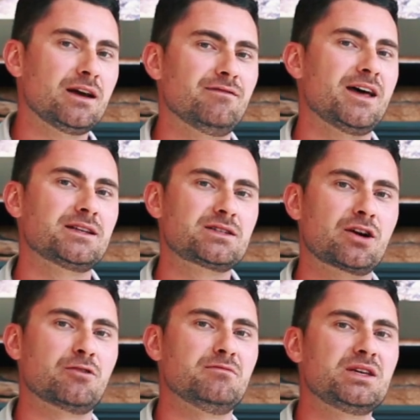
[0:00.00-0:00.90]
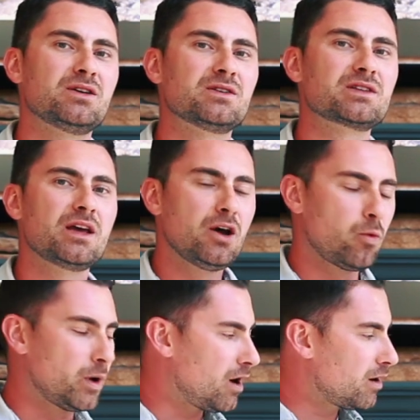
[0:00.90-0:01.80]
of that term, because
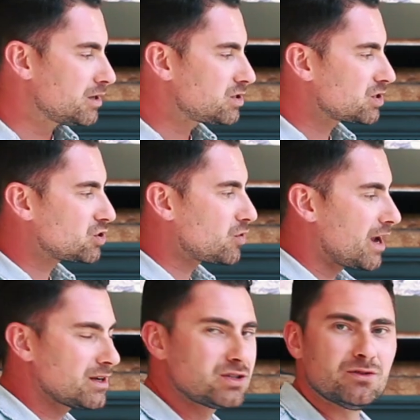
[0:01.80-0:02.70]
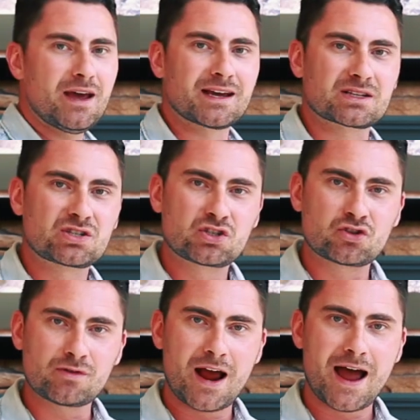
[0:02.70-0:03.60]
we aren't just trying to
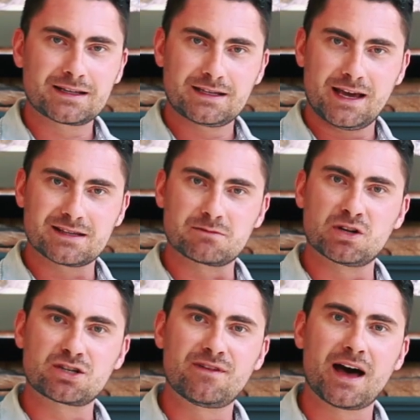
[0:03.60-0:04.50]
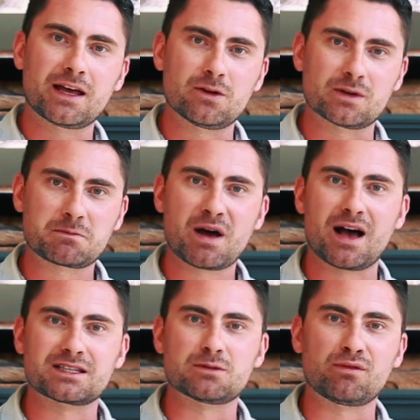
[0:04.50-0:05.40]
extract as much value as
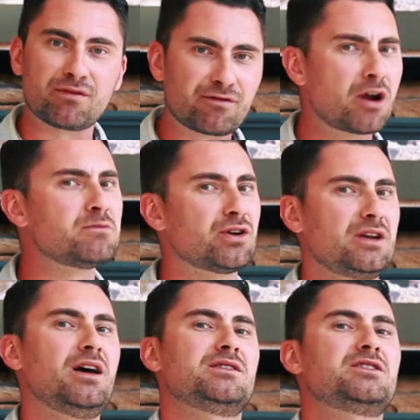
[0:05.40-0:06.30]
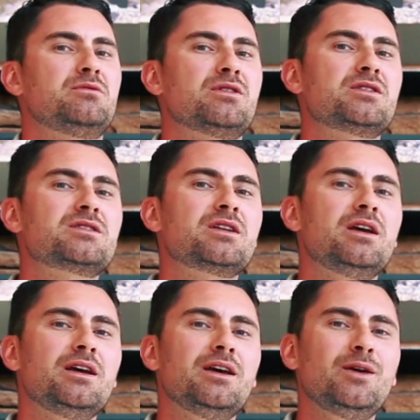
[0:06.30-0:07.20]
possible from your customers.
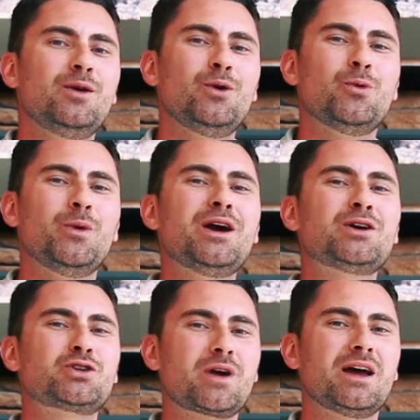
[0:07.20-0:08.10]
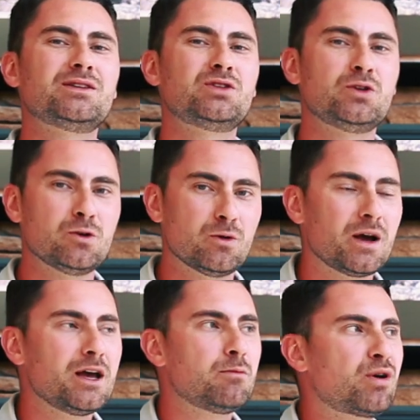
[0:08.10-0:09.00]
We are trying
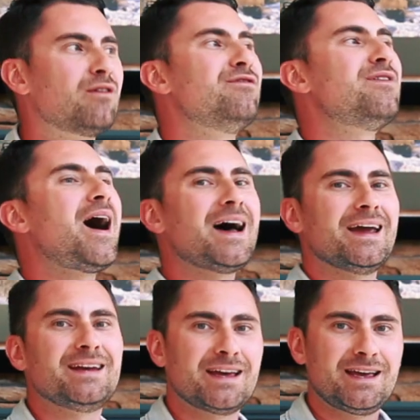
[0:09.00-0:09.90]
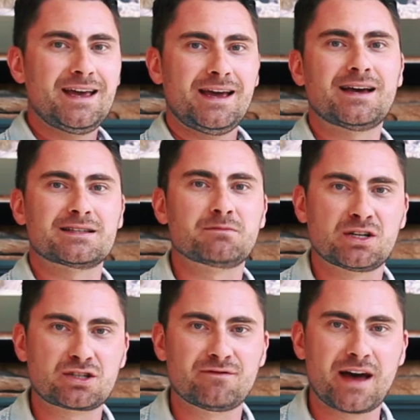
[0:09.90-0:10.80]
to provide as
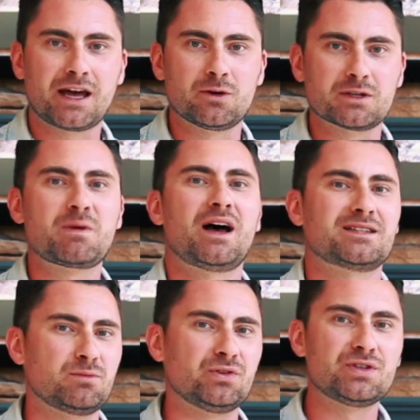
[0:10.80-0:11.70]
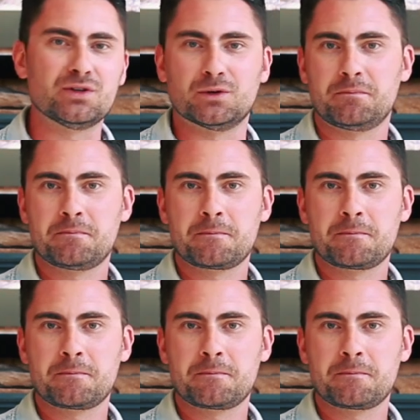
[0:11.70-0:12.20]
much value as possible too.